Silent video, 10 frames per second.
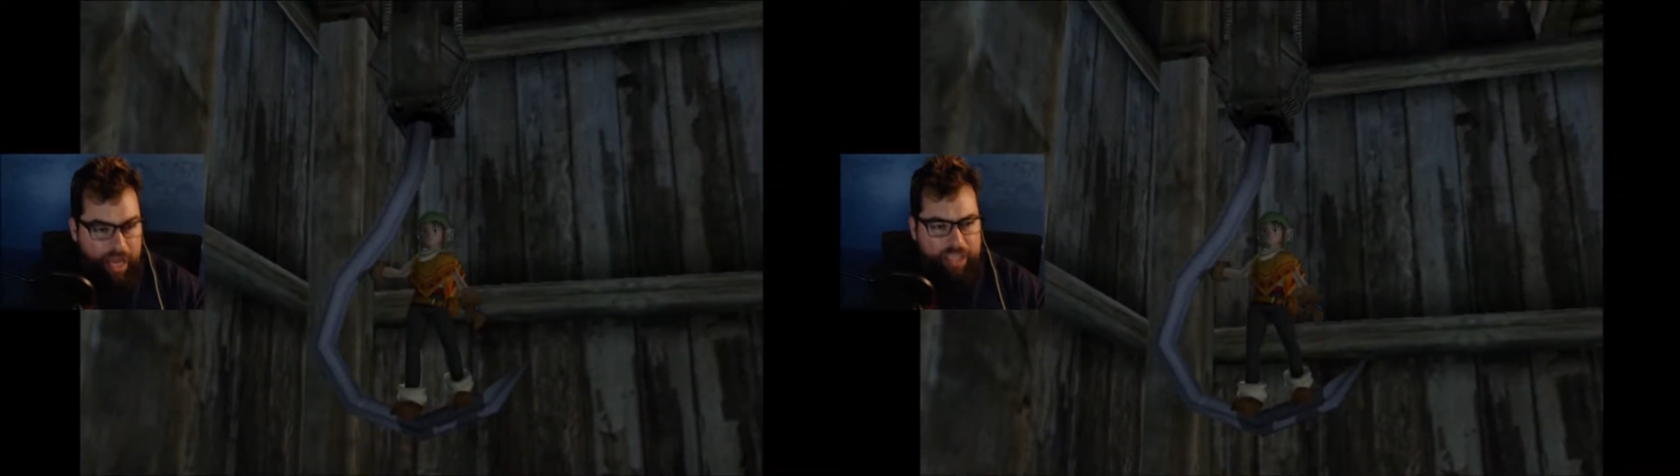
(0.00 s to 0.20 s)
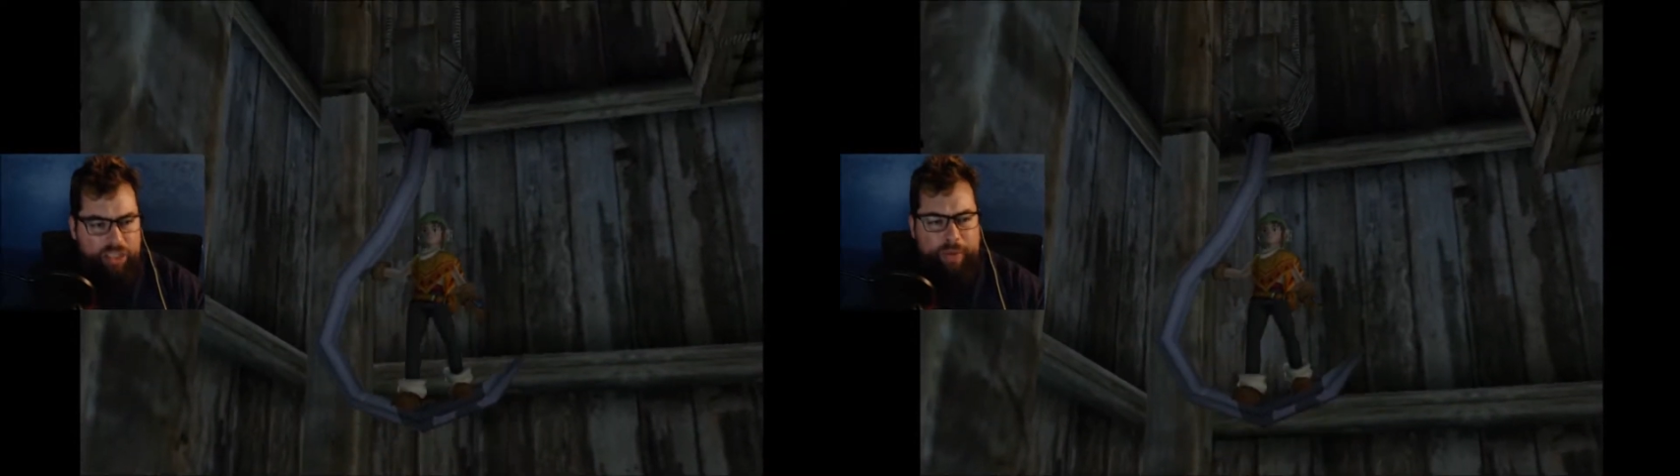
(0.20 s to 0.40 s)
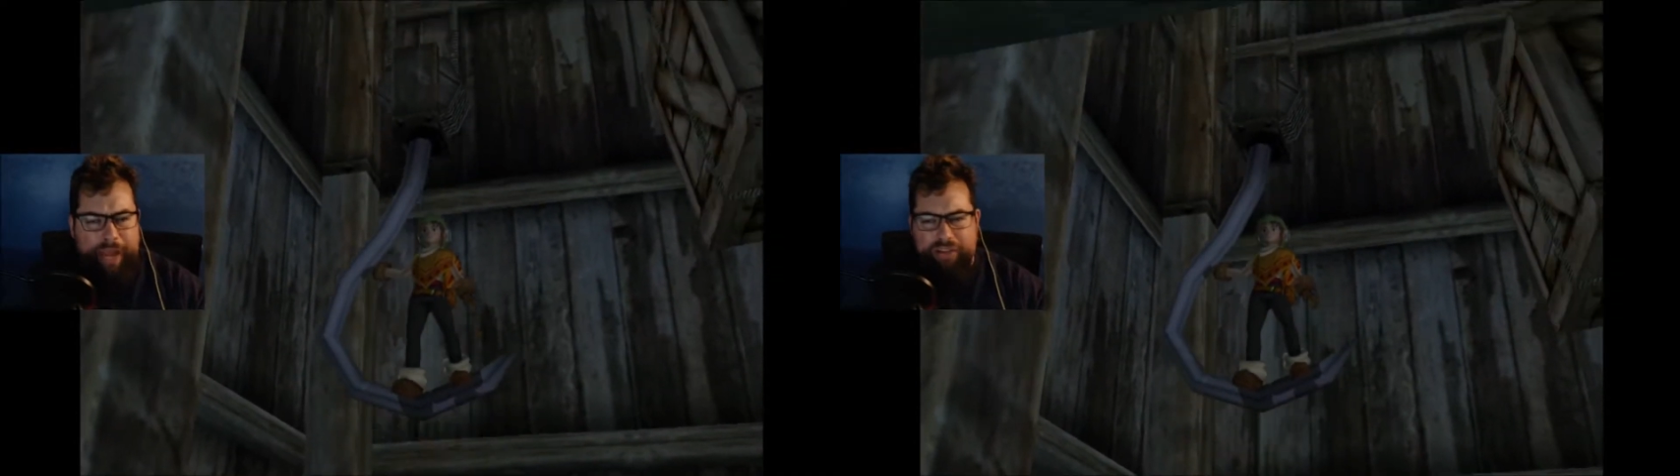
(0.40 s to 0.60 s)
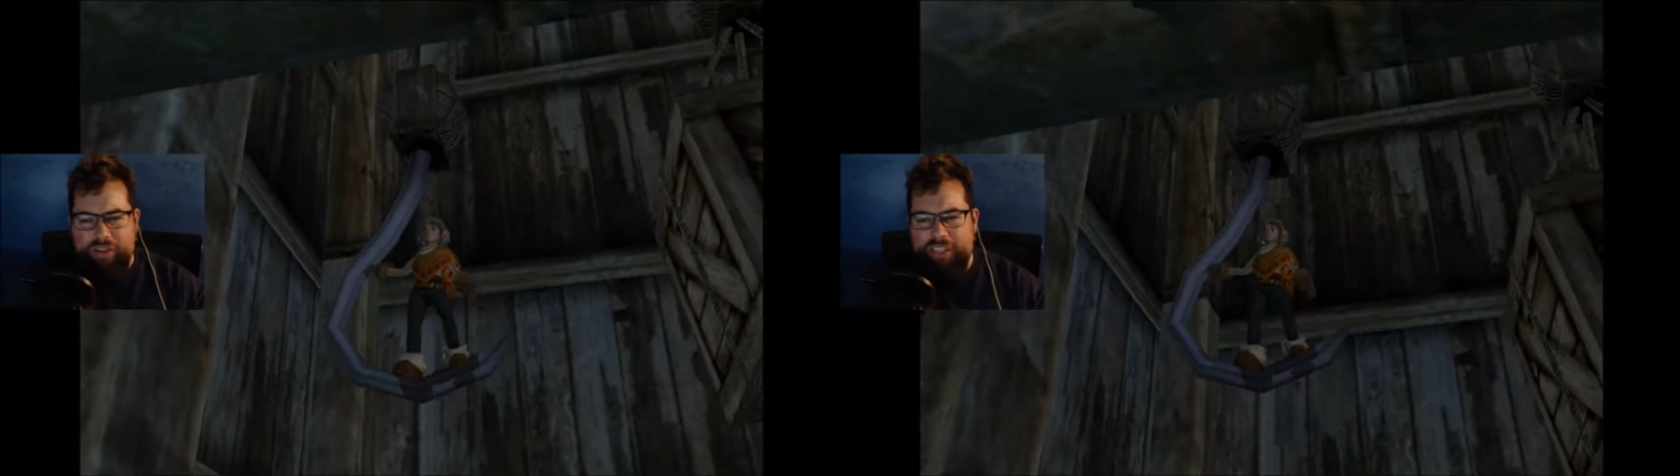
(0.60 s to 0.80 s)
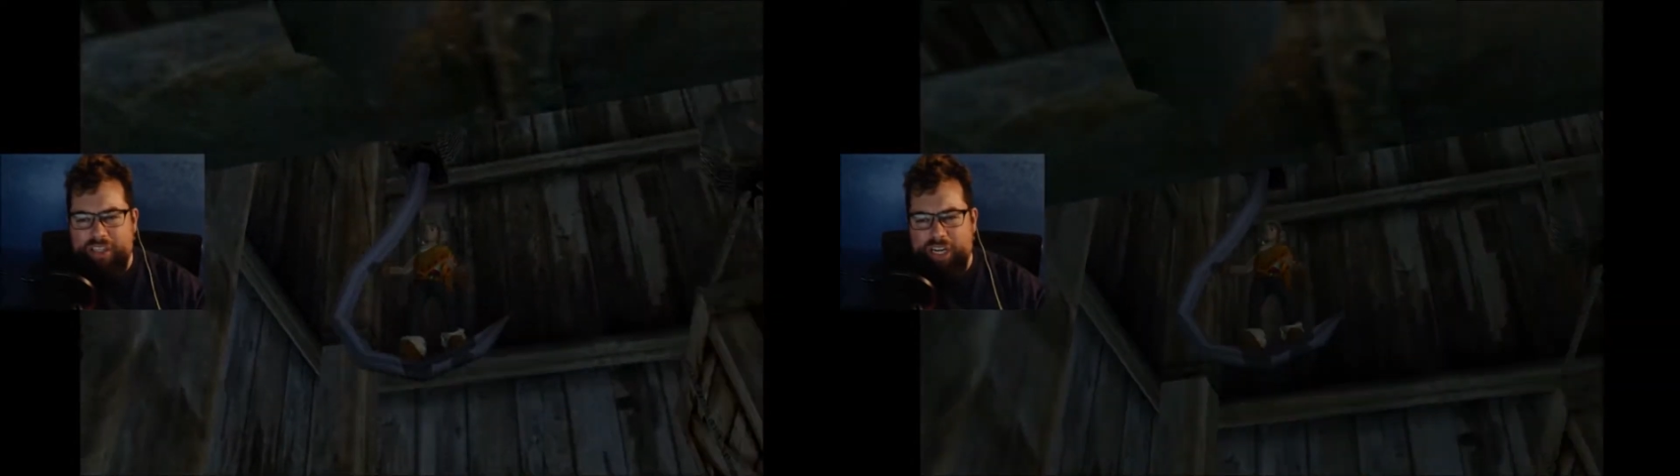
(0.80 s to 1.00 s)
So we
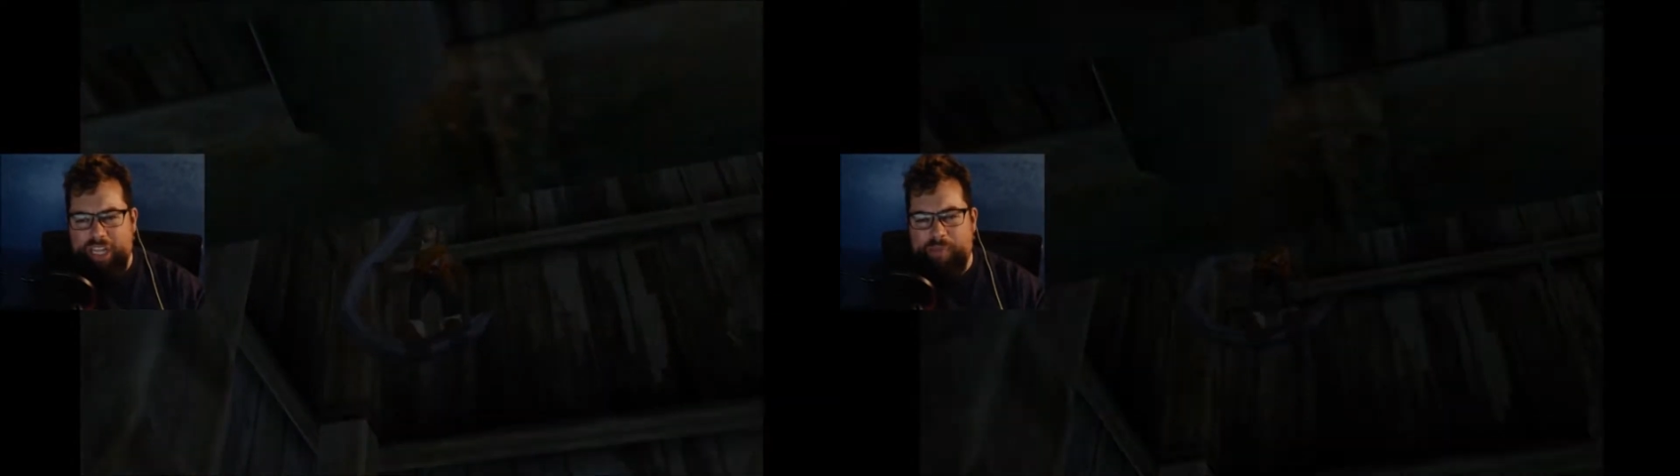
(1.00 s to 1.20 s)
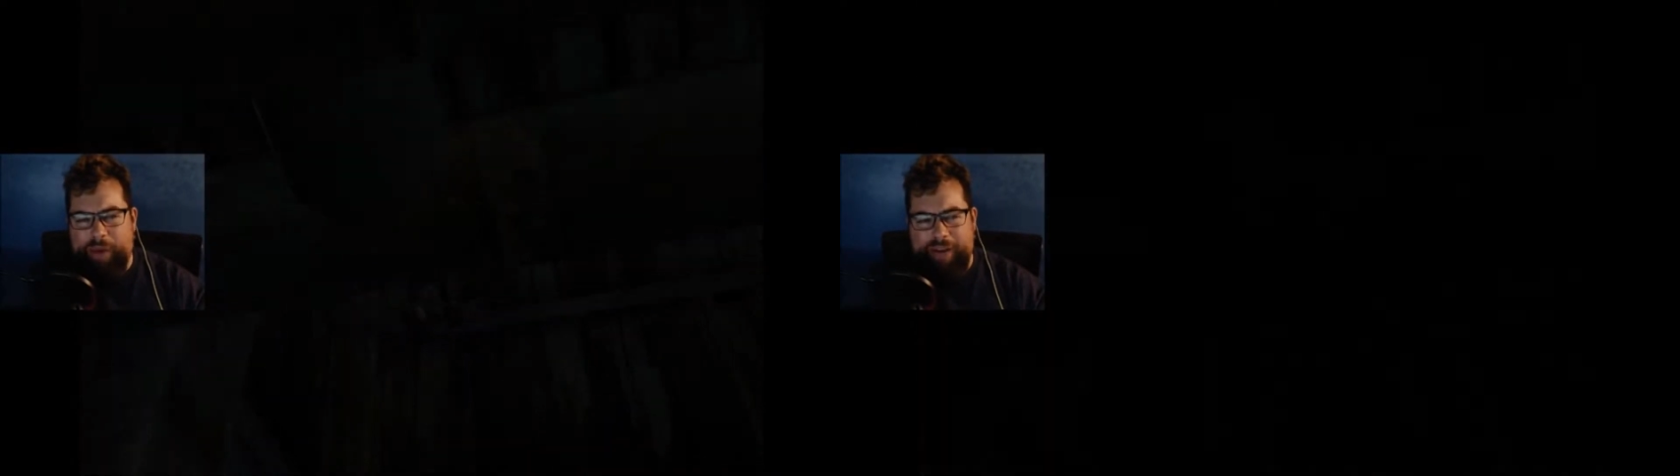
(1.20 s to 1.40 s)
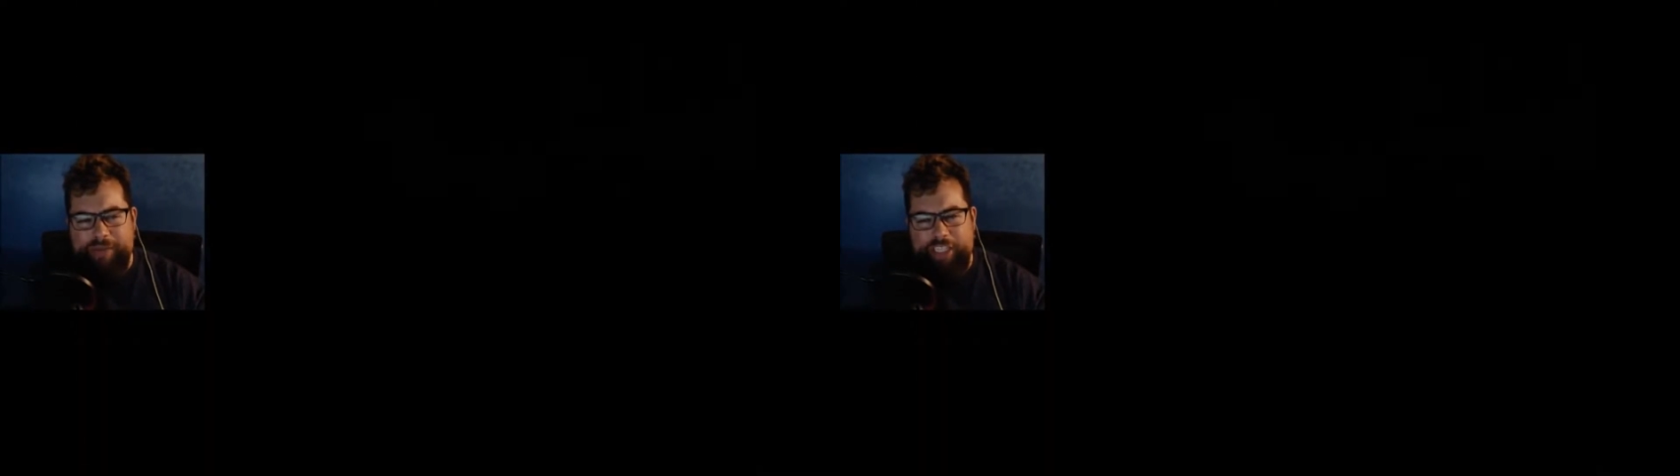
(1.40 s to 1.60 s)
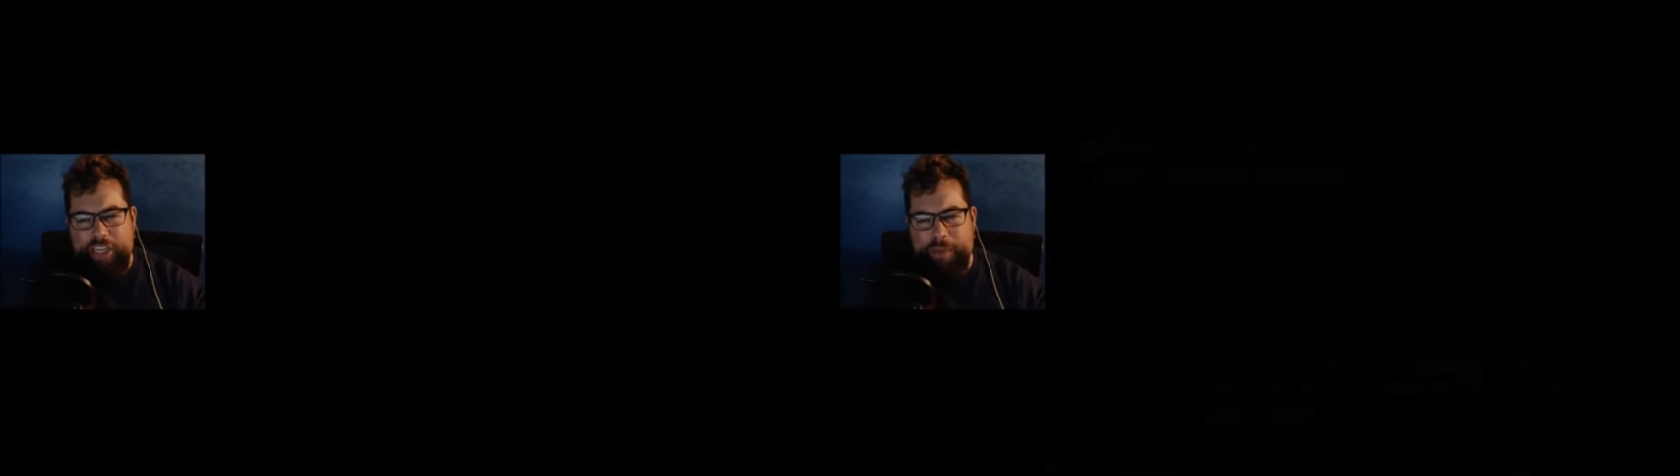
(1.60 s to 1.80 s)
actually started at the bottom of the ship.